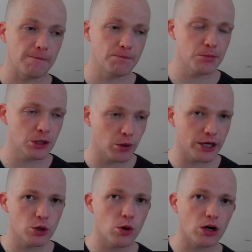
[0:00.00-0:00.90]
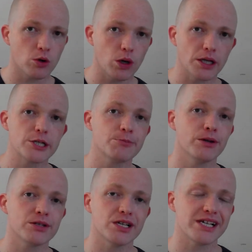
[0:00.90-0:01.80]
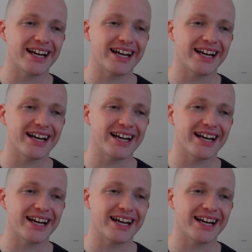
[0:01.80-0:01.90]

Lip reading: people who I know are quality sponsors,